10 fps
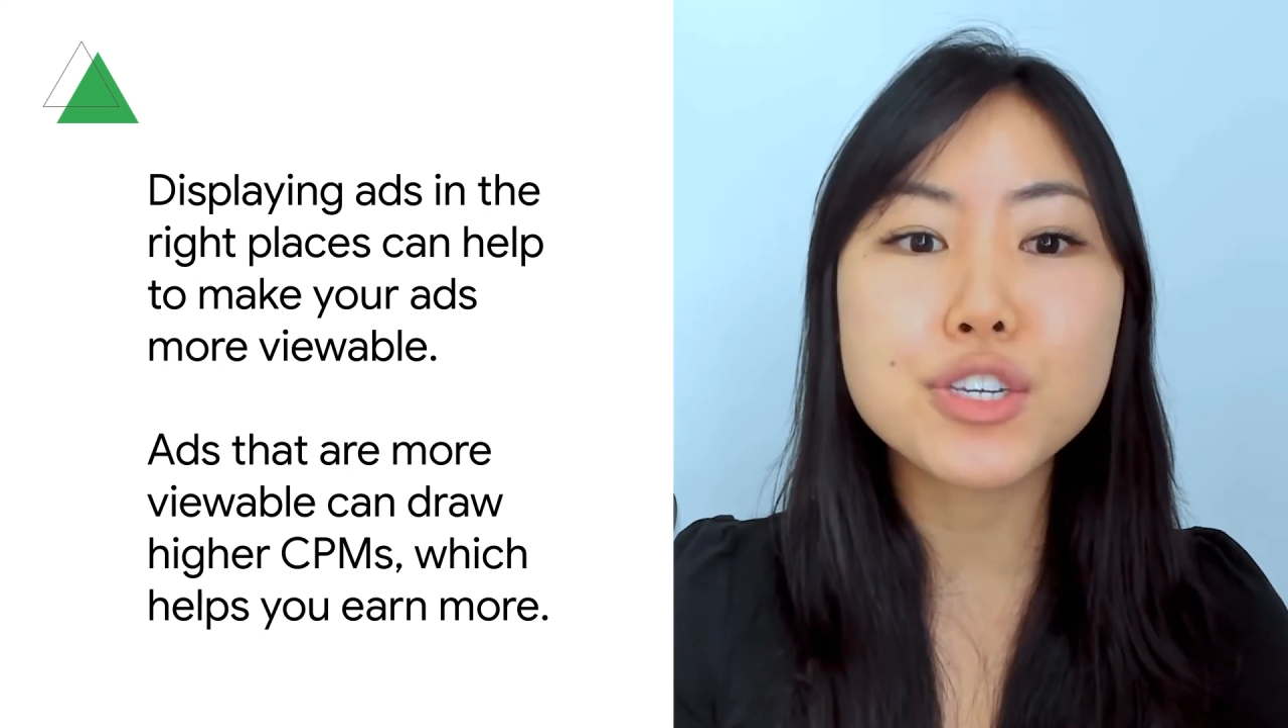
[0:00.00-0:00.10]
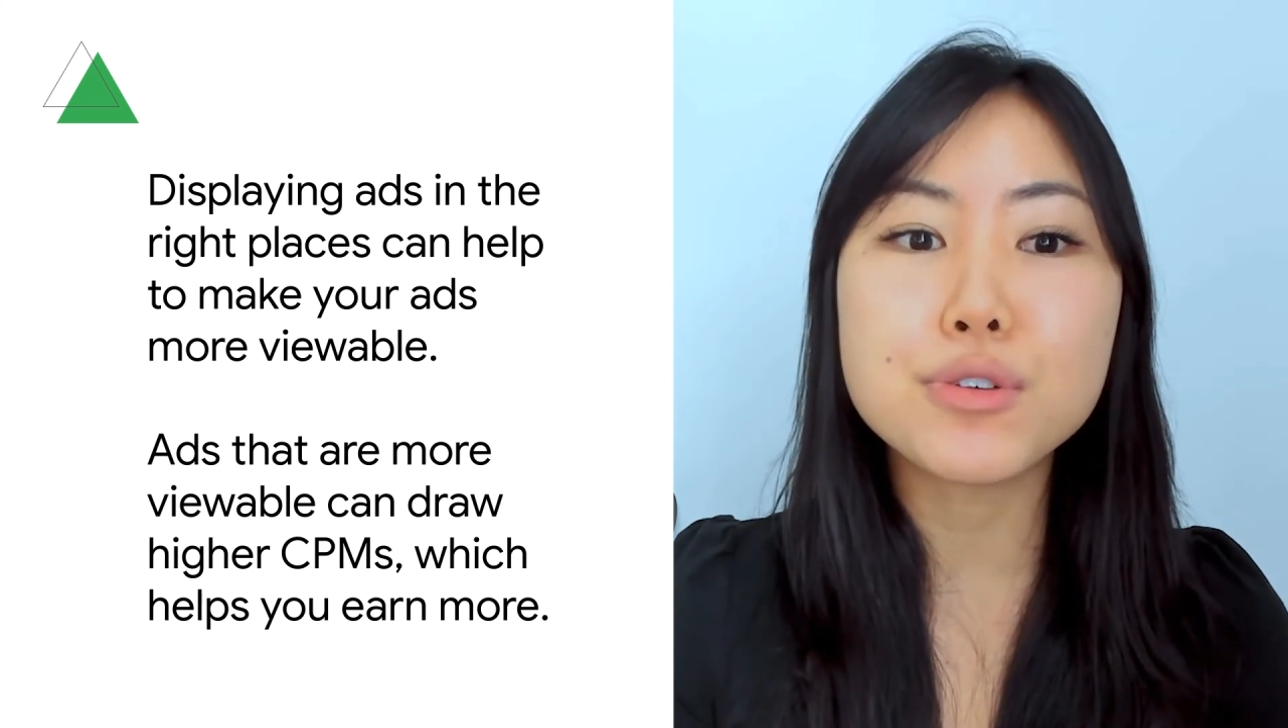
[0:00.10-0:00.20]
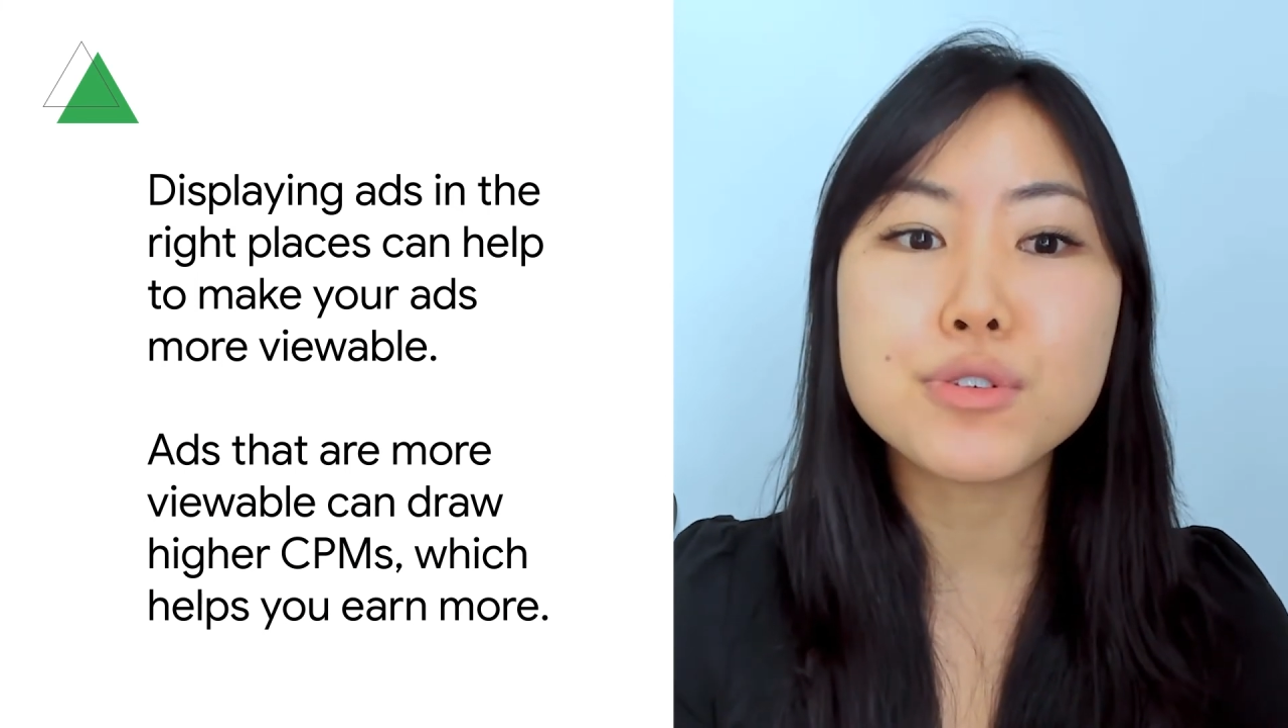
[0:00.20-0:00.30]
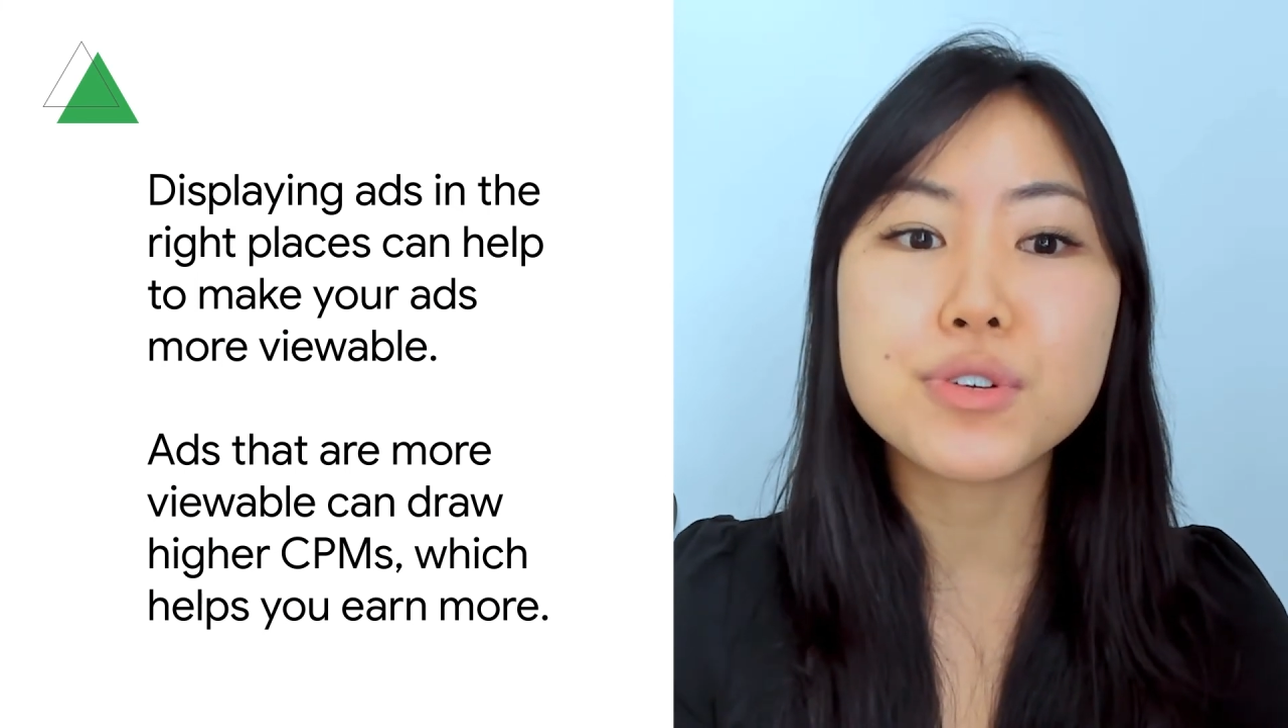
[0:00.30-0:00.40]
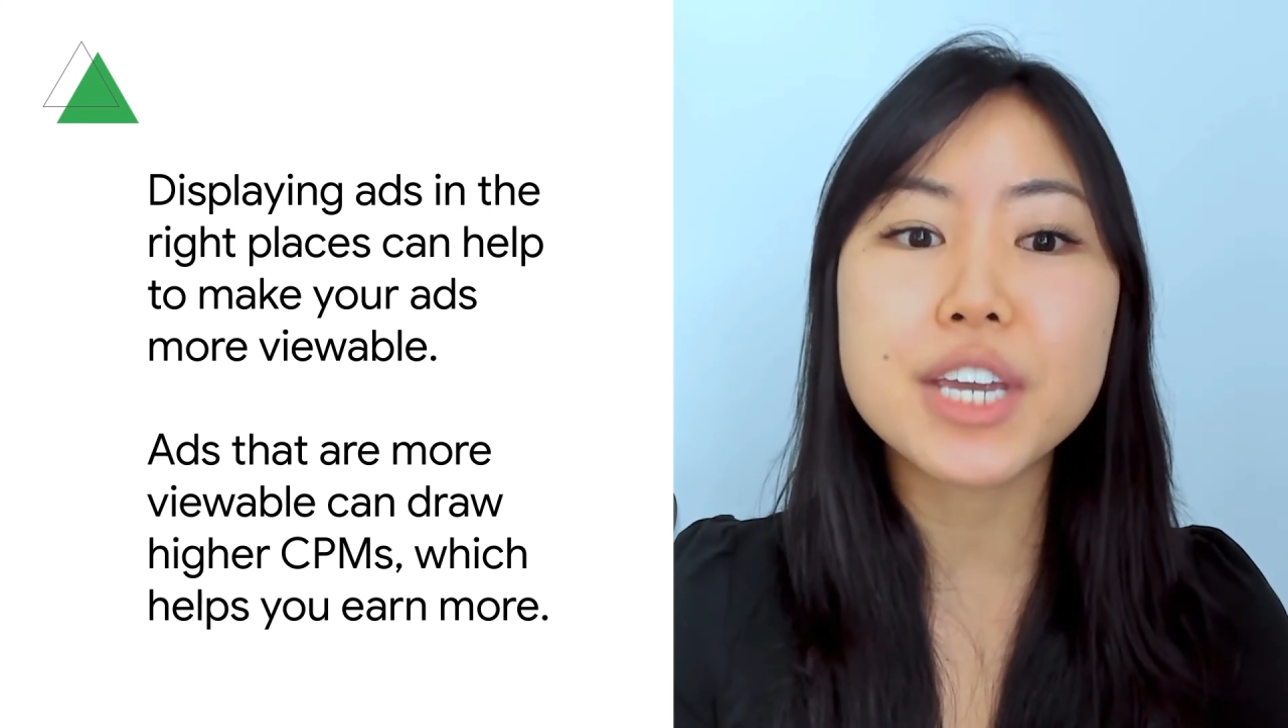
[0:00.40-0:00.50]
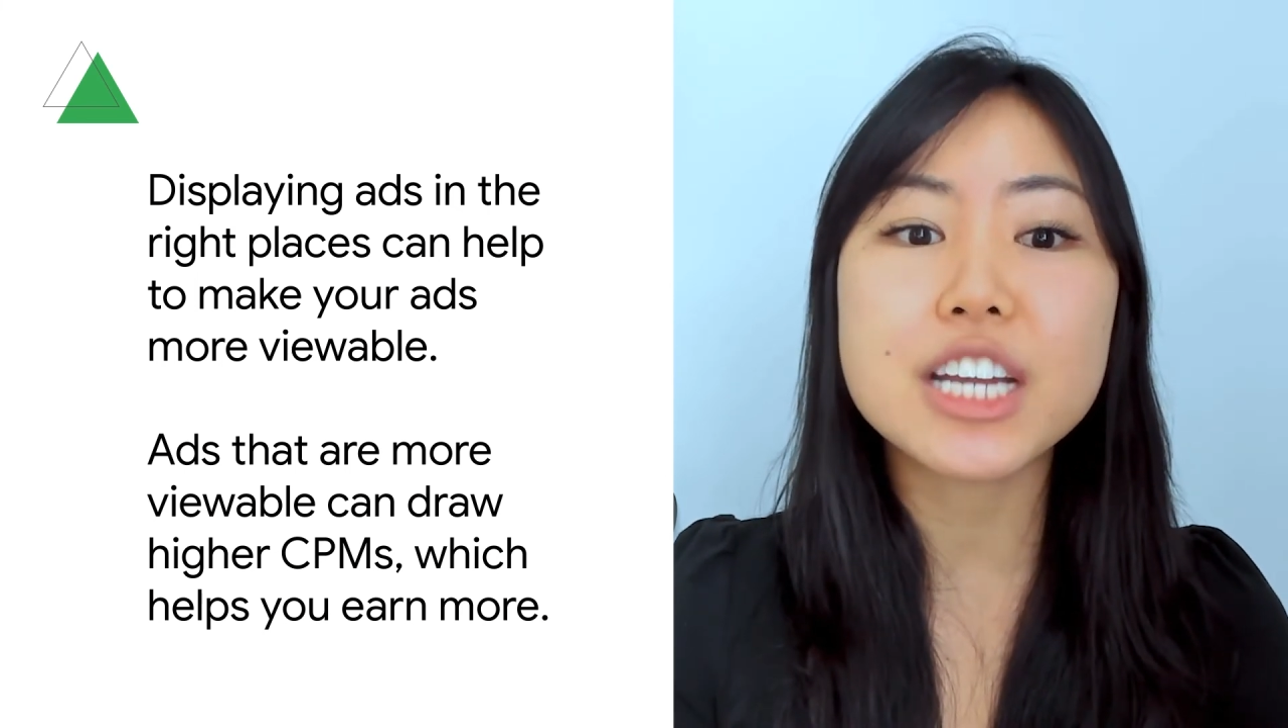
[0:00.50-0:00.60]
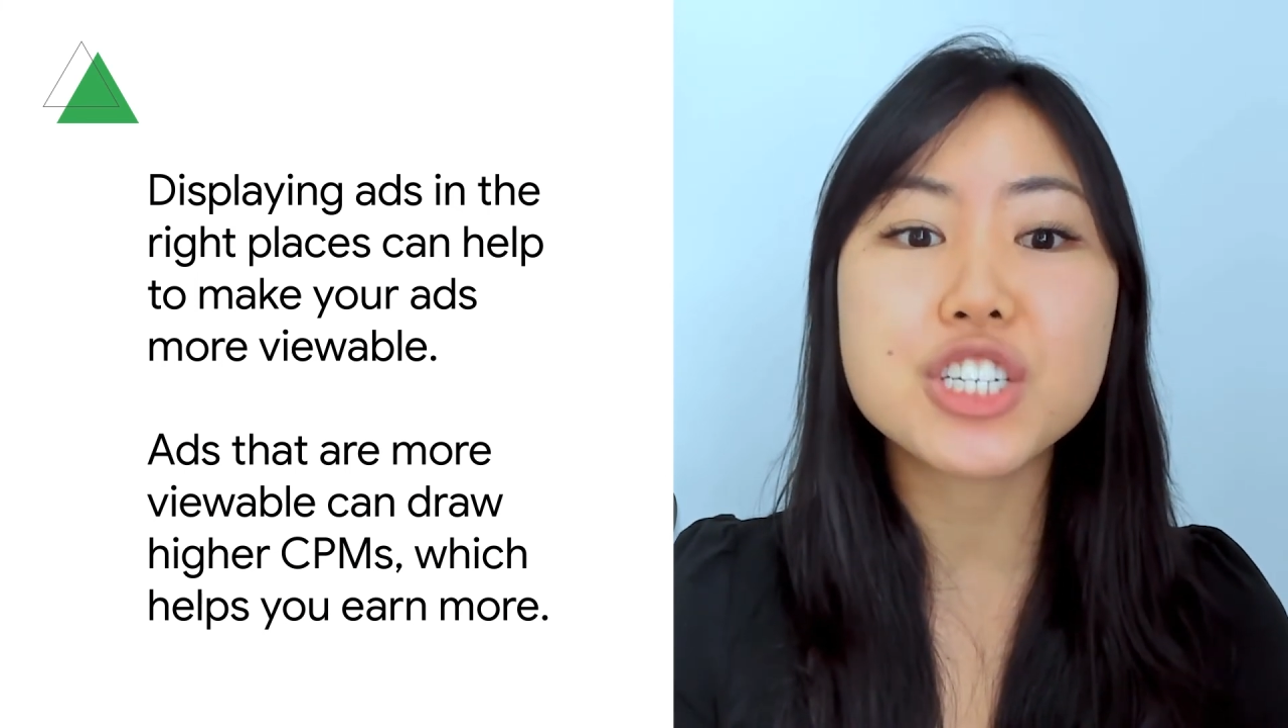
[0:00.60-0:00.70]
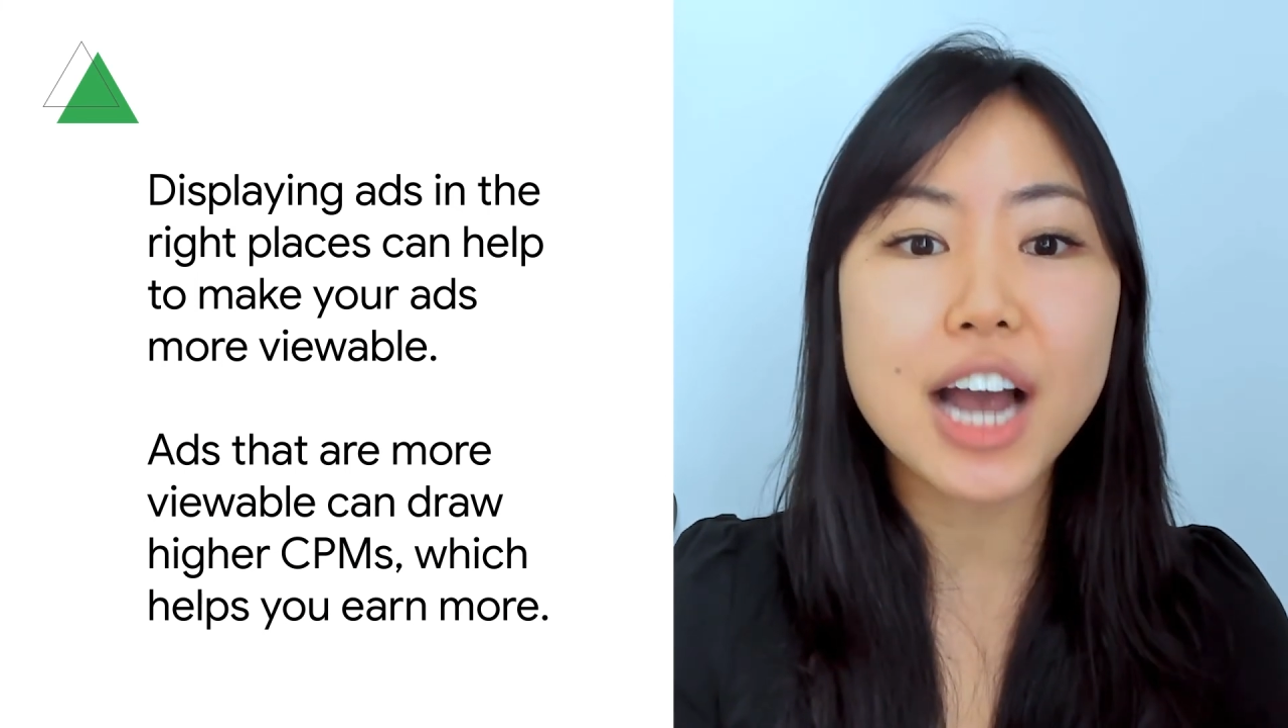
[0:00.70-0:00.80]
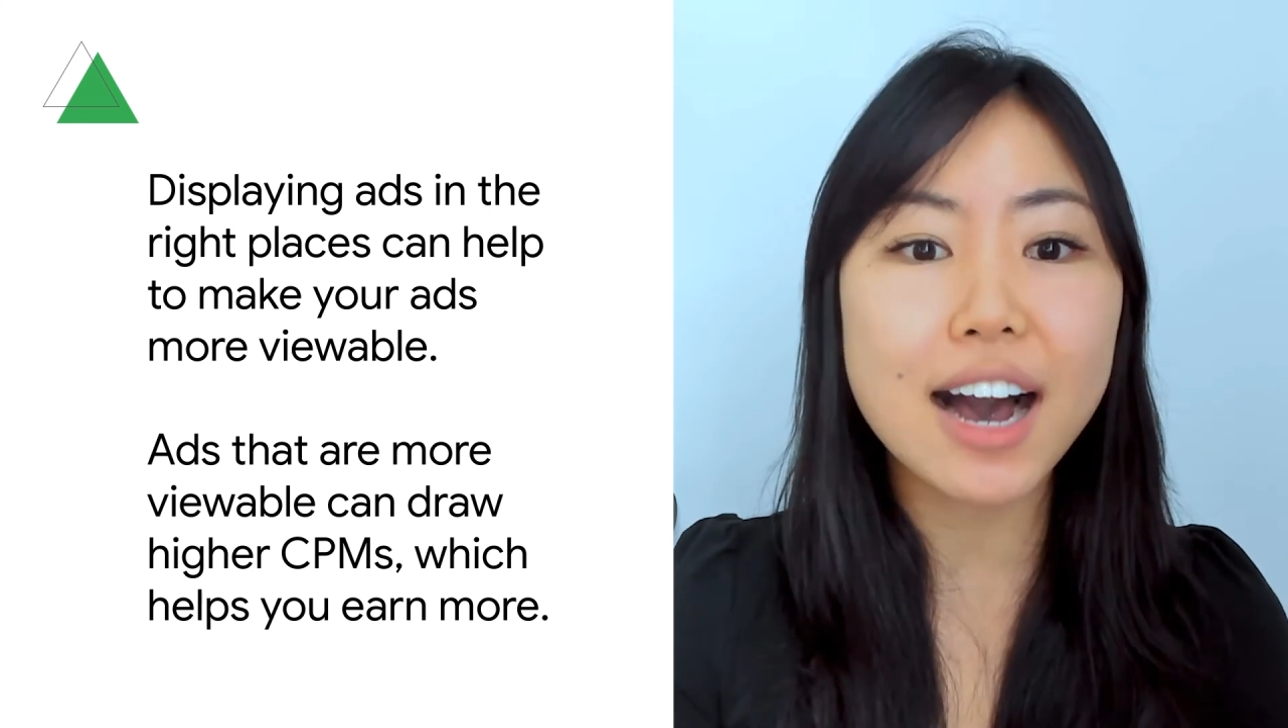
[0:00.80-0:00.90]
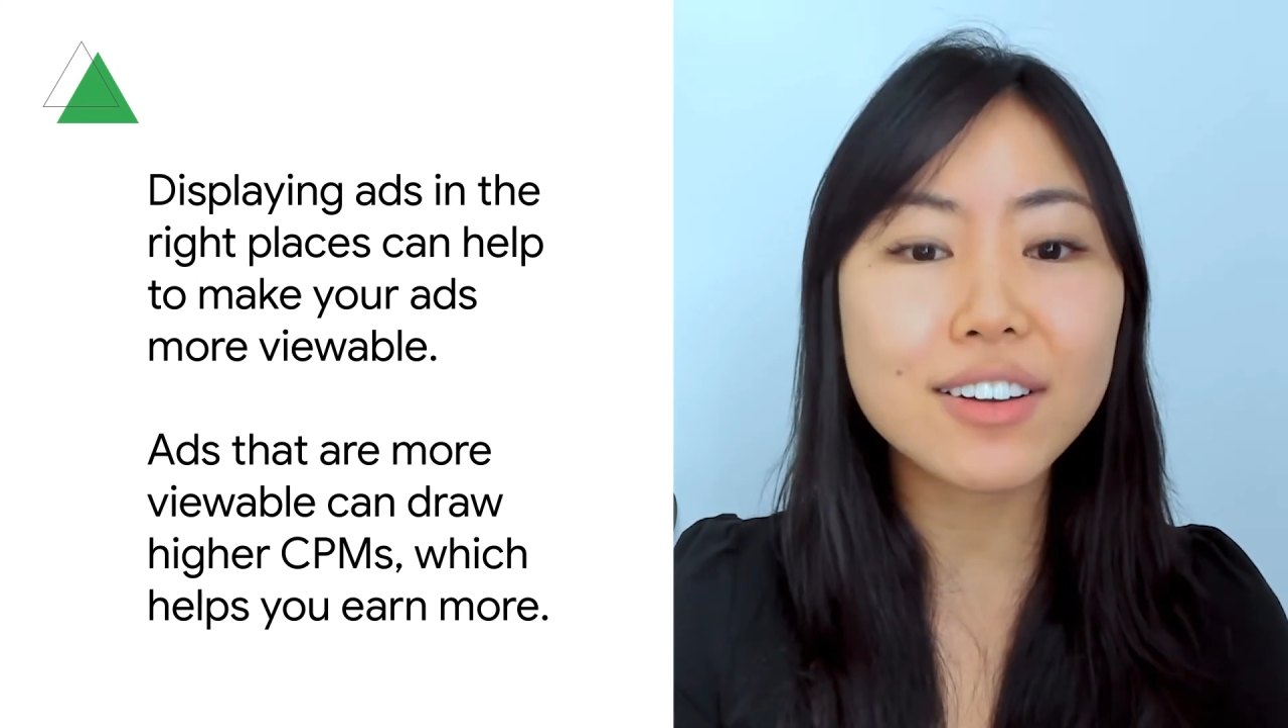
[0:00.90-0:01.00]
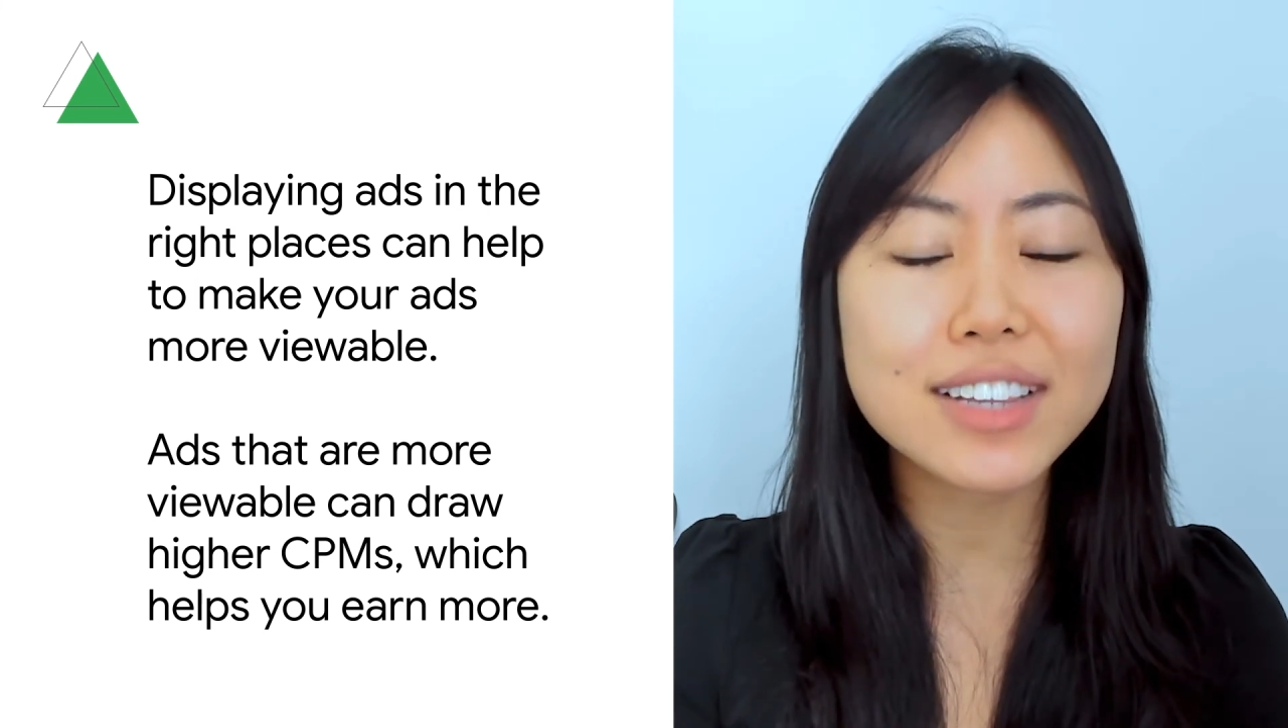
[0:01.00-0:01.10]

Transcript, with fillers: use to gauge how